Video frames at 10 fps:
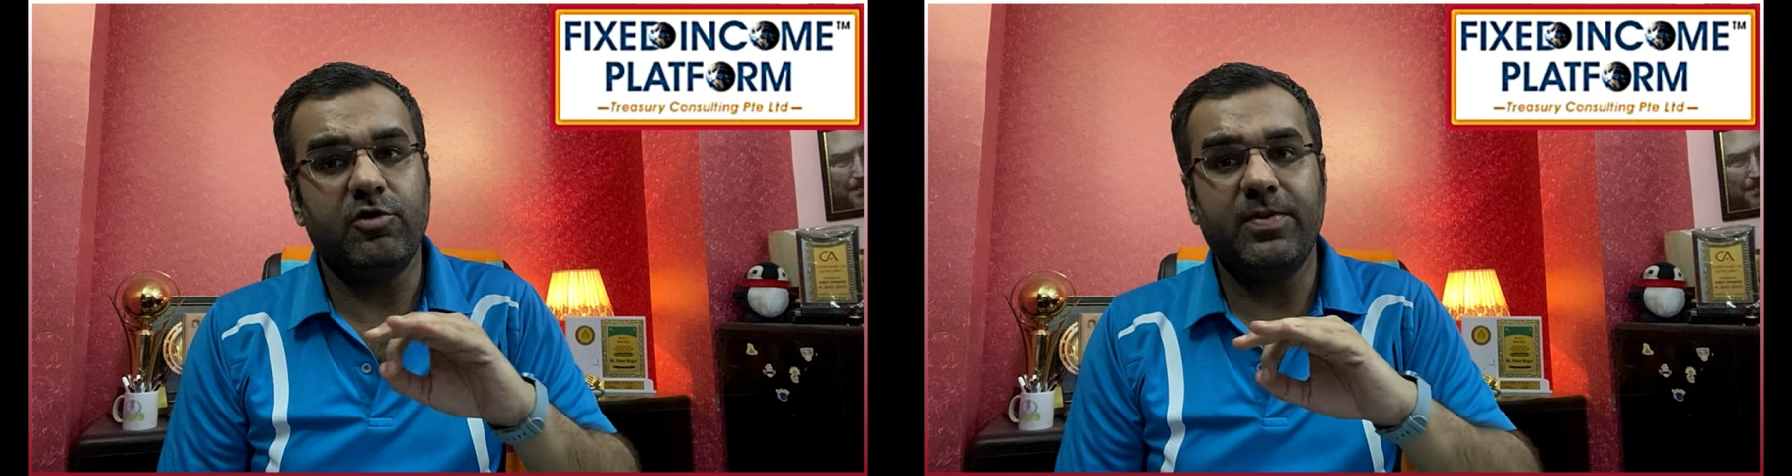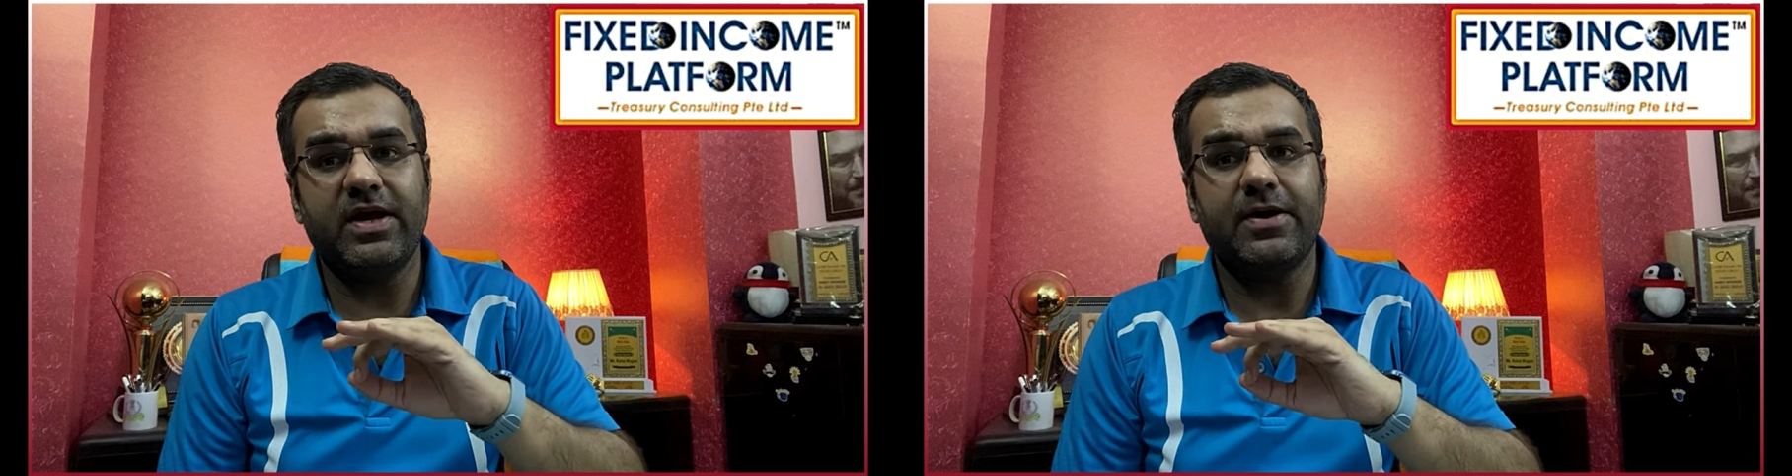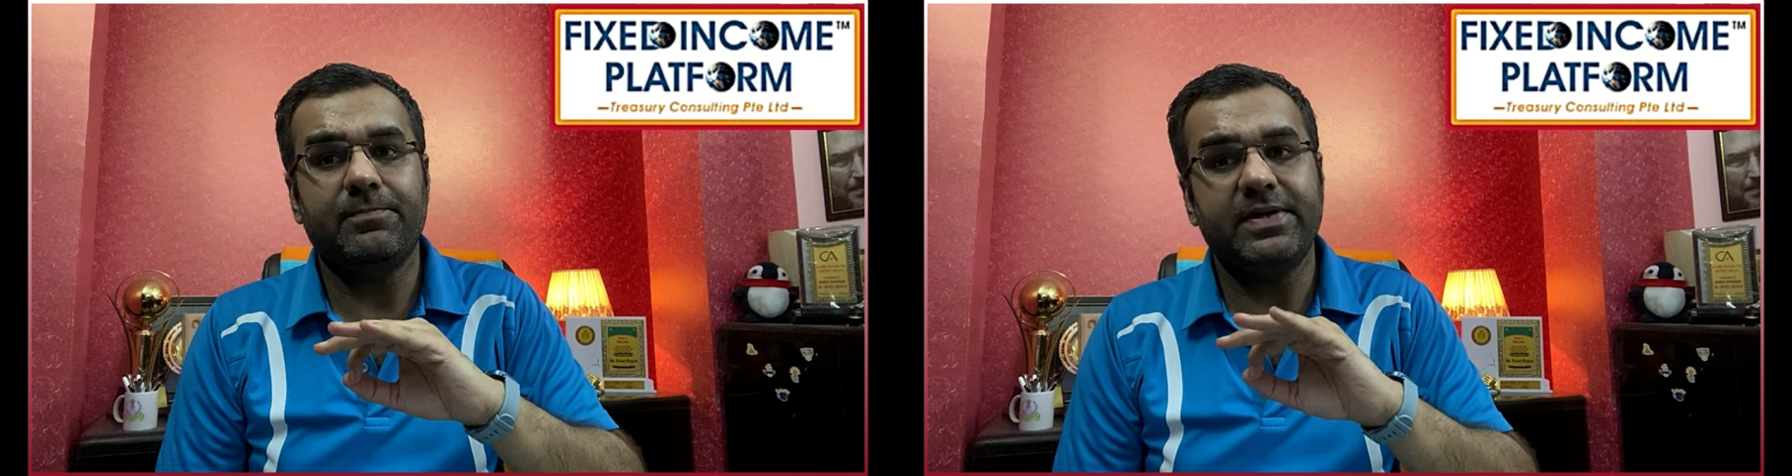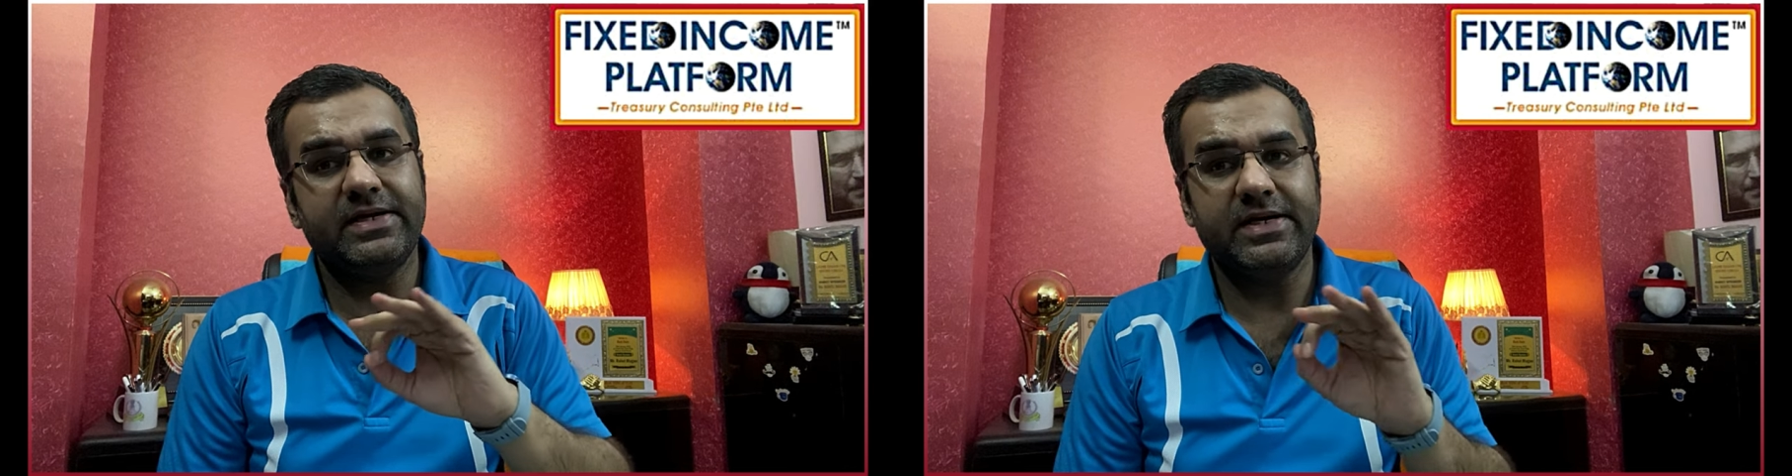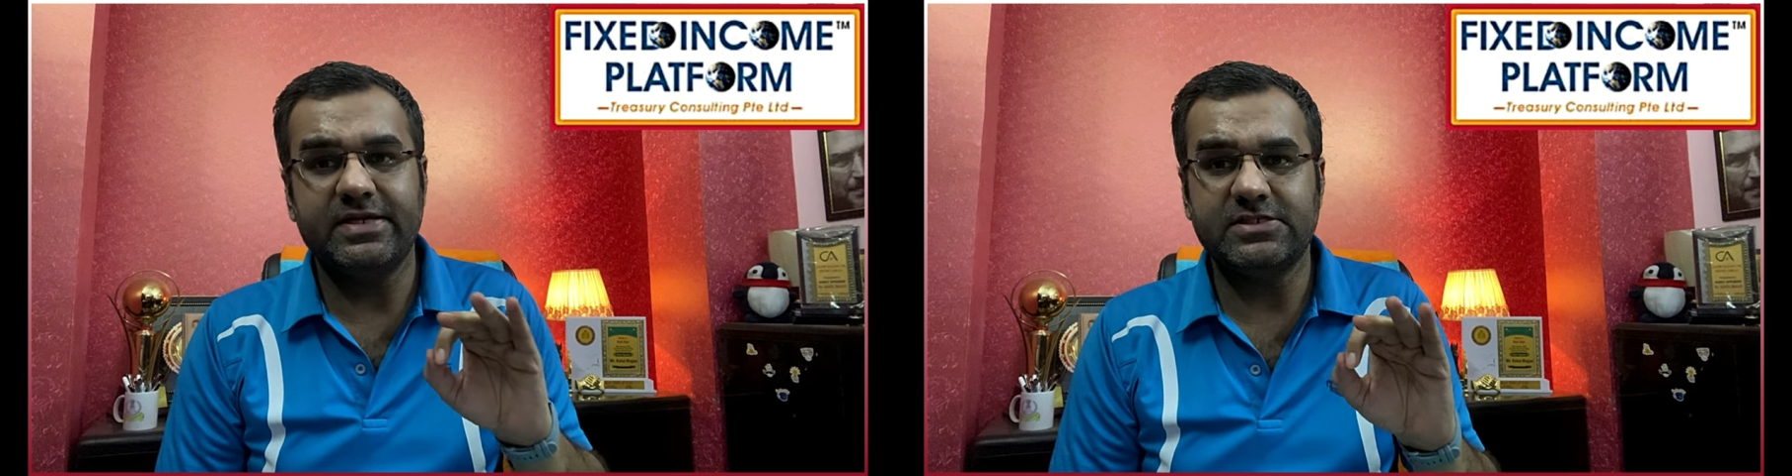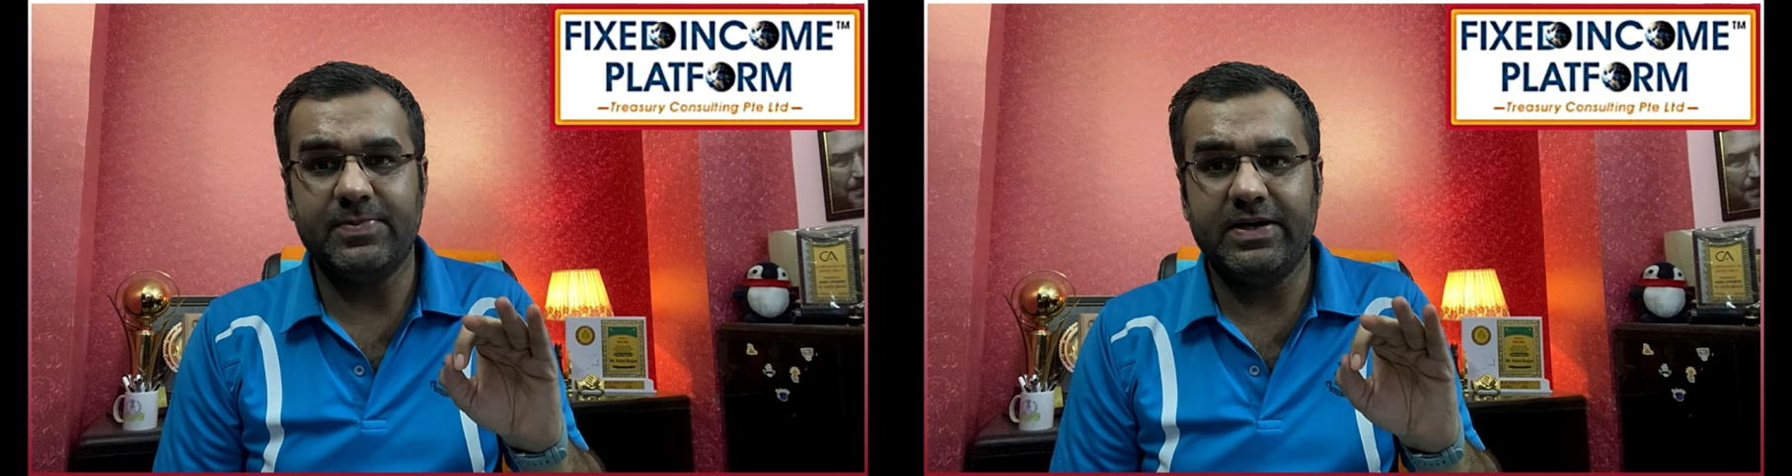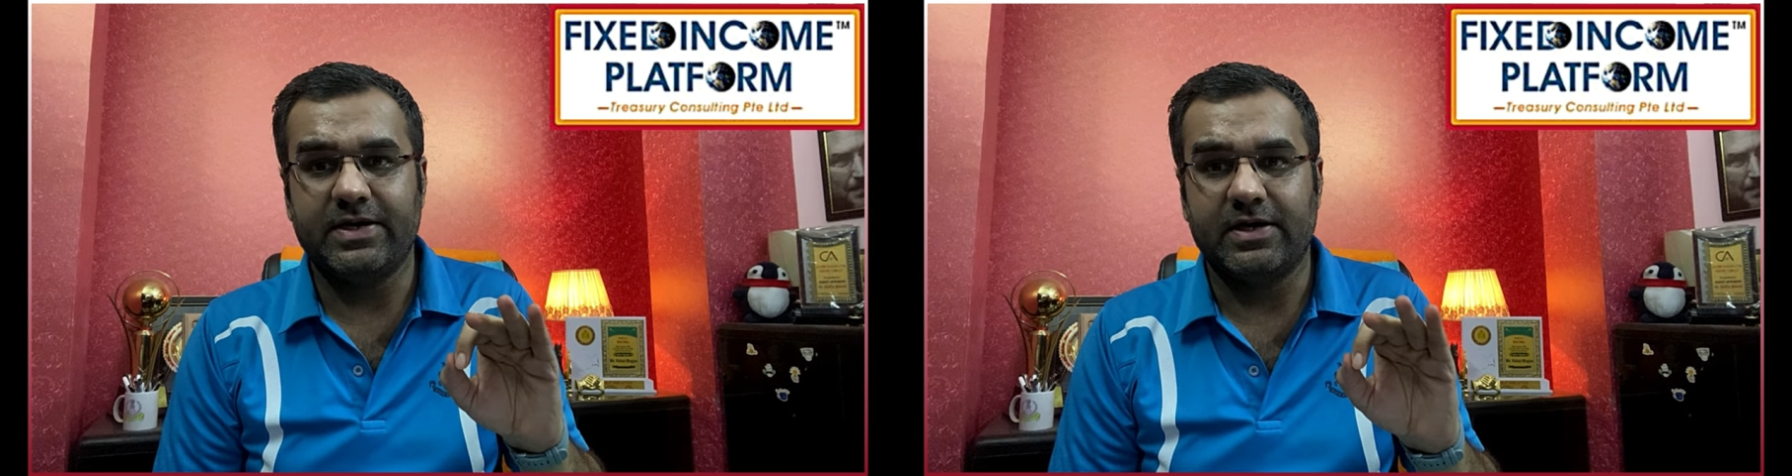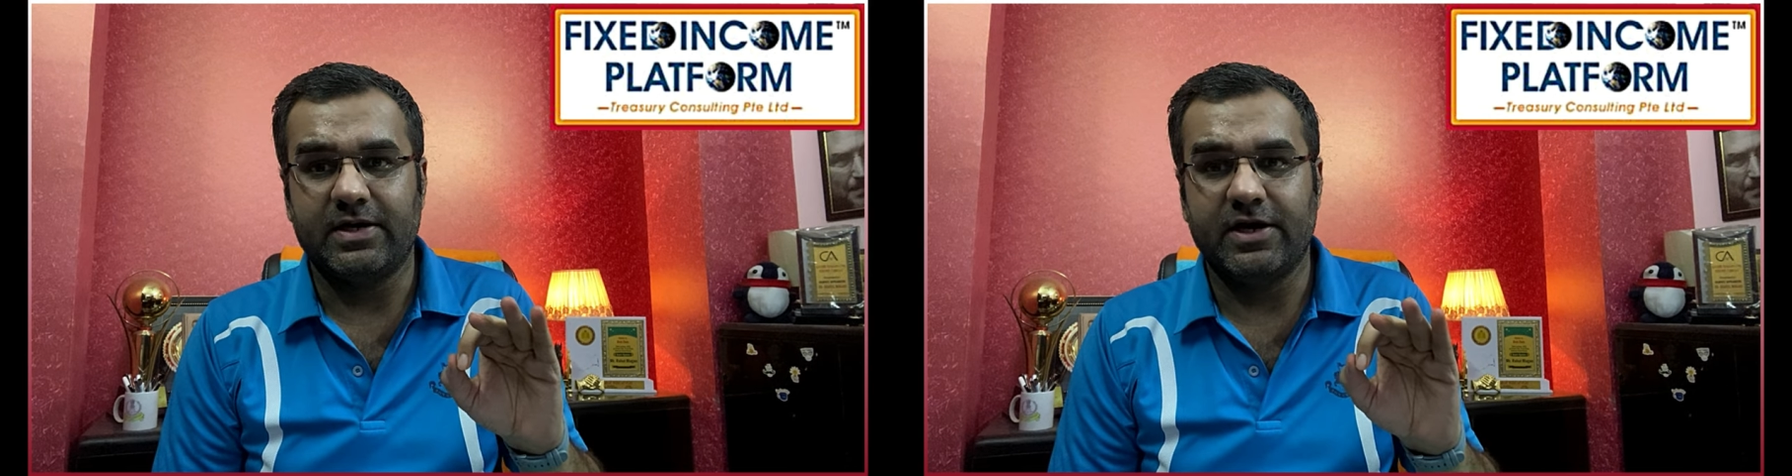would be completely dismantled.